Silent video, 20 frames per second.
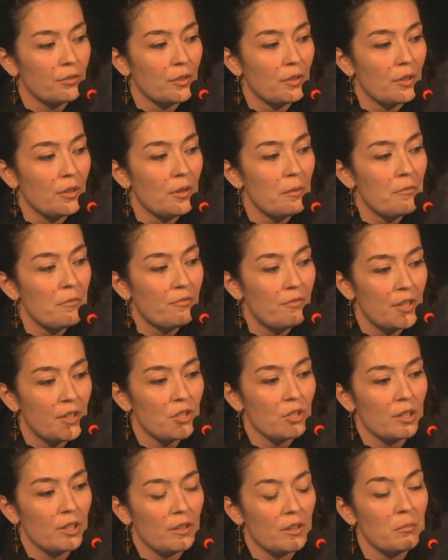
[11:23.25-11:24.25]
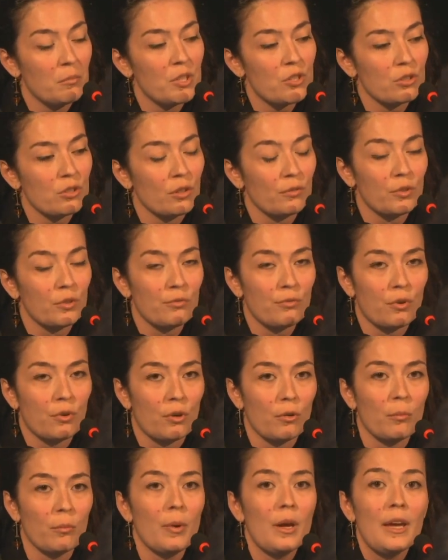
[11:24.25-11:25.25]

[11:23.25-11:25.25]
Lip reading: the vision and the mission of the Forum